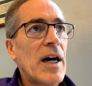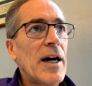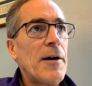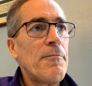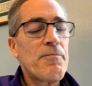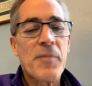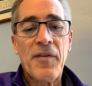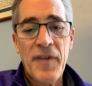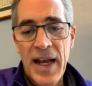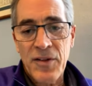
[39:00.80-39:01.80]
a
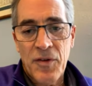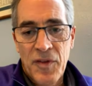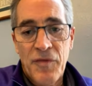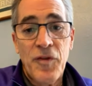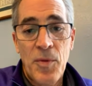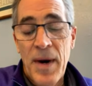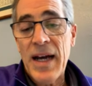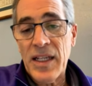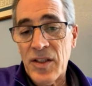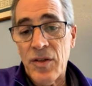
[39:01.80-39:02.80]
factor of the full
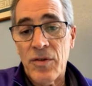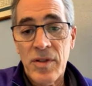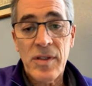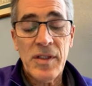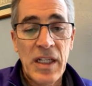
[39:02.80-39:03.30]
body suits,